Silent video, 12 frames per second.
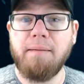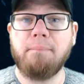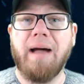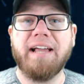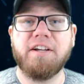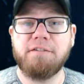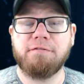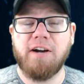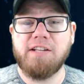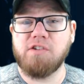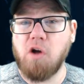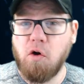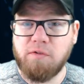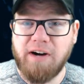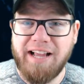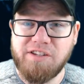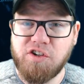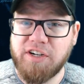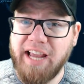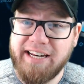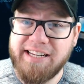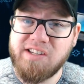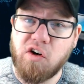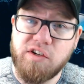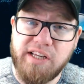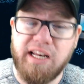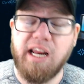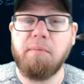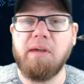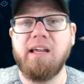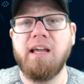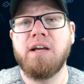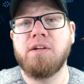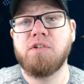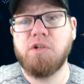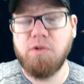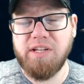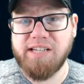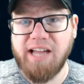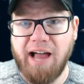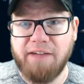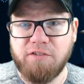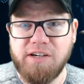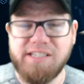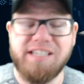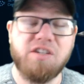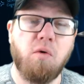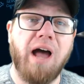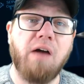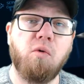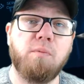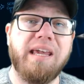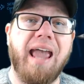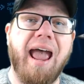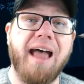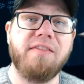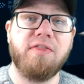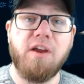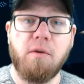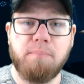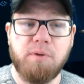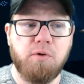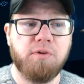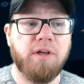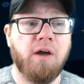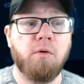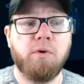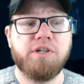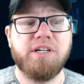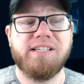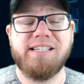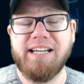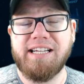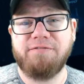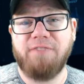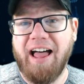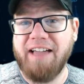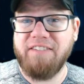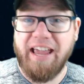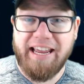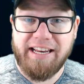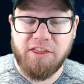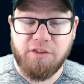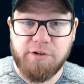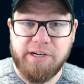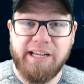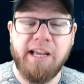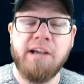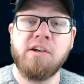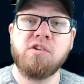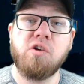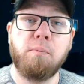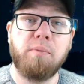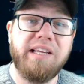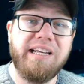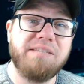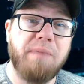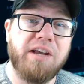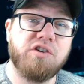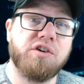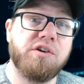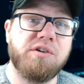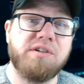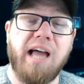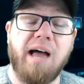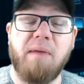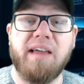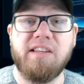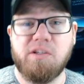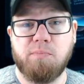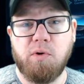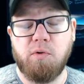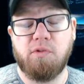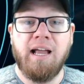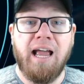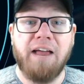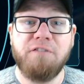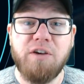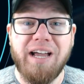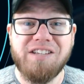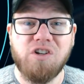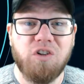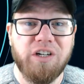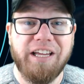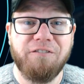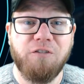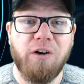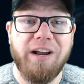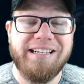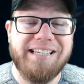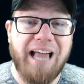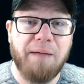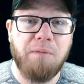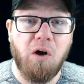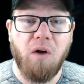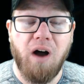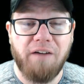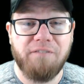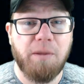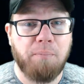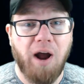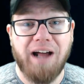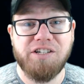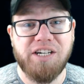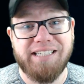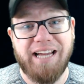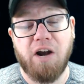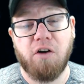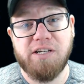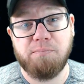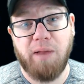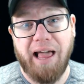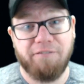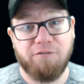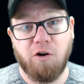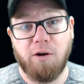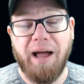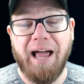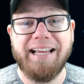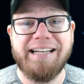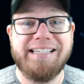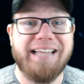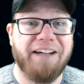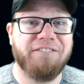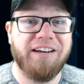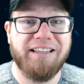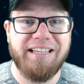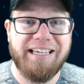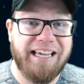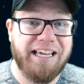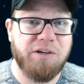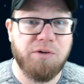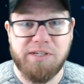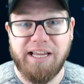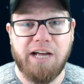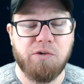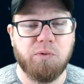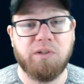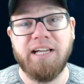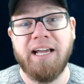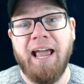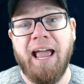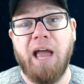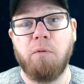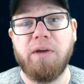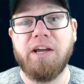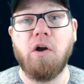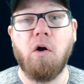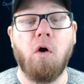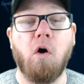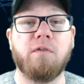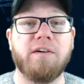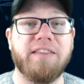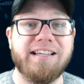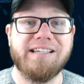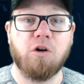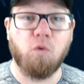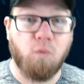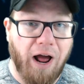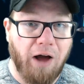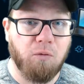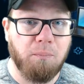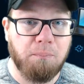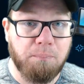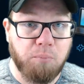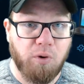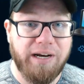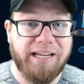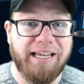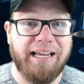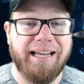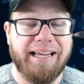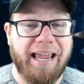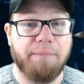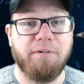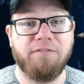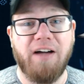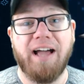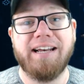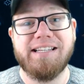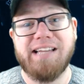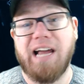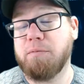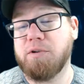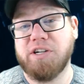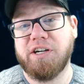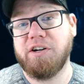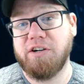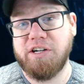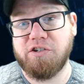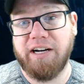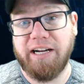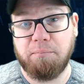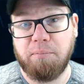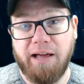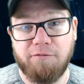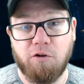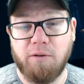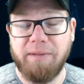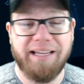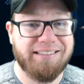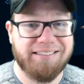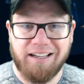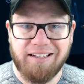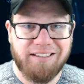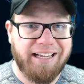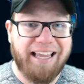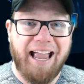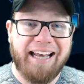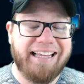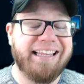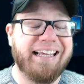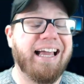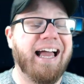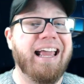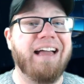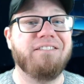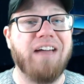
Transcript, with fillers: My good friends over at Circadence are sending me to this conference, so I will be at their booth, which is 6583. So please make sure you stop by this booth. And if you guys are looking looking for a demo of the Project Ares platform, I can definitely get you scheduled and we can go over this groundbreaking gamified cybersecurity training platform. It is unlike anything I have